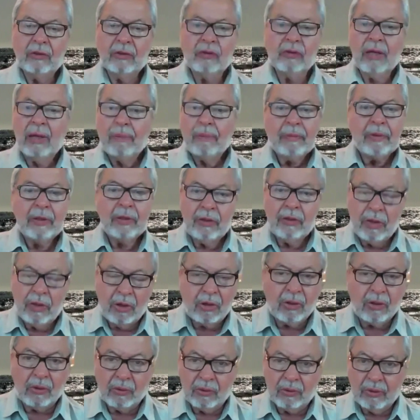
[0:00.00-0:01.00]
Let me
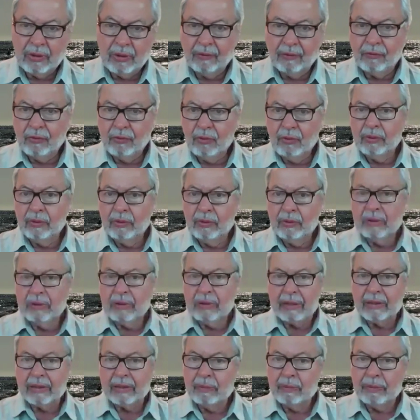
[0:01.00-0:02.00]
know if you would
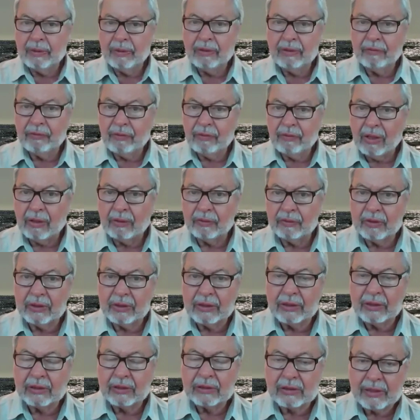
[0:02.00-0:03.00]
like to be involved
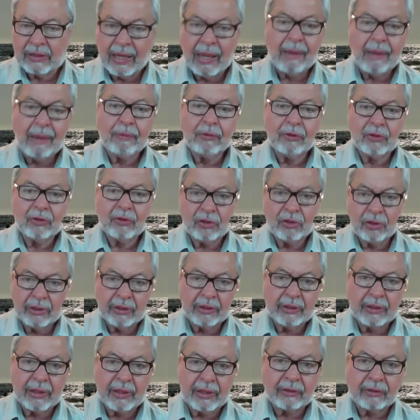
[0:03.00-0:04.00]
in establishing
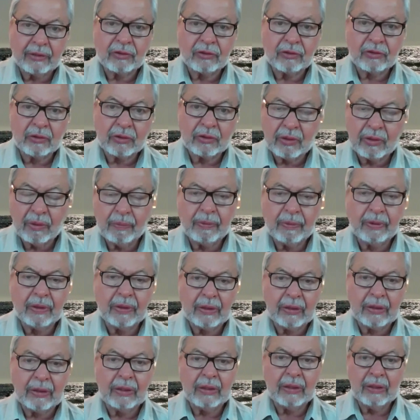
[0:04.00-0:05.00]
a national
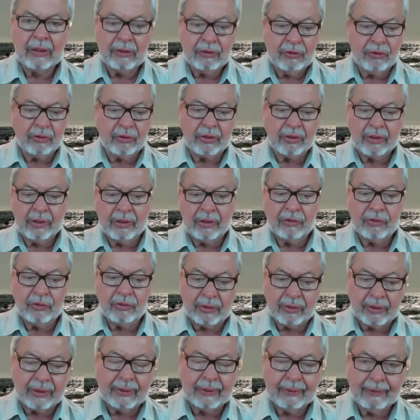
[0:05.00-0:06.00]
committee in your
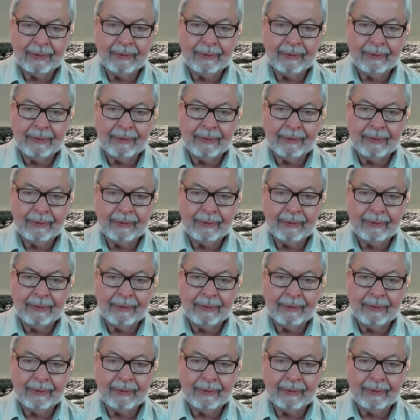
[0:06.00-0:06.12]
country.